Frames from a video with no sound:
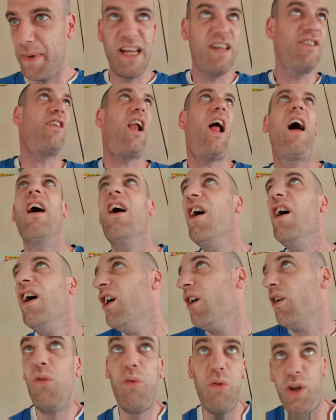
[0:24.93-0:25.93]
he's like,
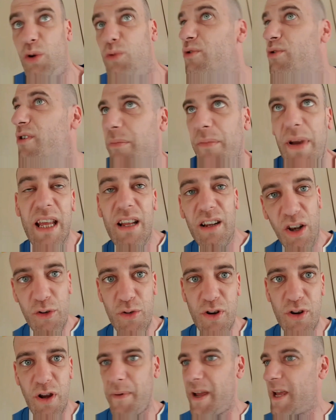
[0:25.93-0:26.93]
oh, look at
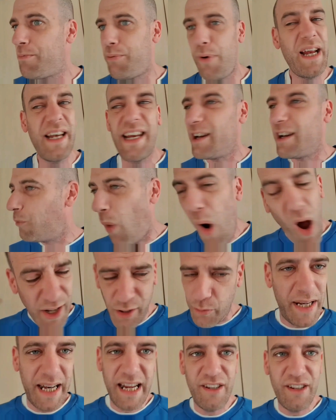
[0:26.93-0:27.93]
me preening. Why
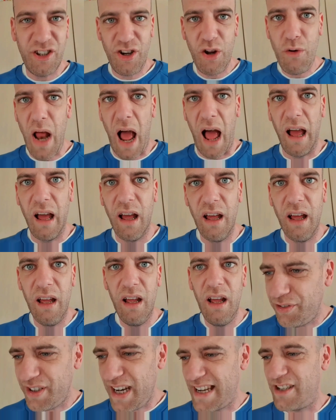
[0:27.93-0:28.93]
do we need to do that? He
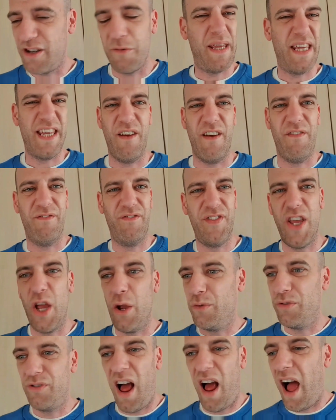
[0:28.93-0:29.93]
doesn't need to be
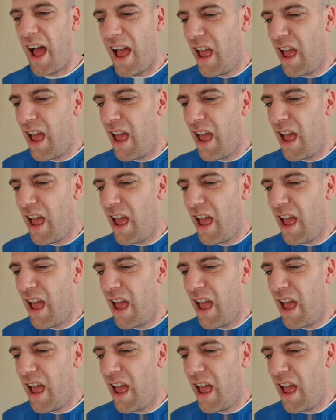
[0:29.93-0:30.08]
confused.